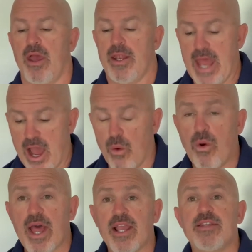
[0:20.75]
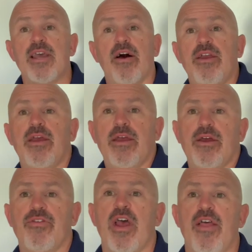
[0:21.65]
Now, what I can tell you
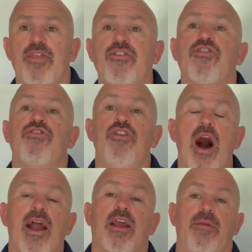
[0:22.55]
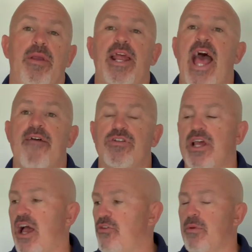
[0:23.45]
is this is not going to be an
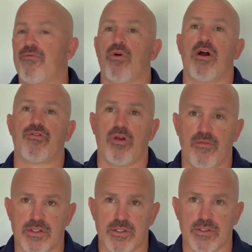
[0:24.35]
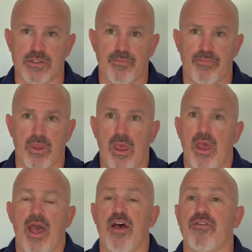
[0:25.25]
advertisement for our services.
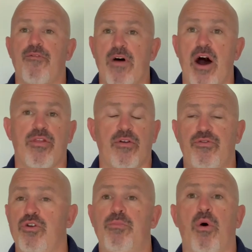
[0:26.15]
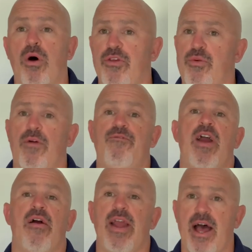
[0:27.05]
As a father of two boys who are
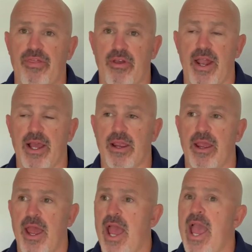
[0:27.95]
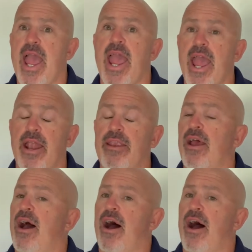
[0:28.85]
very athletic and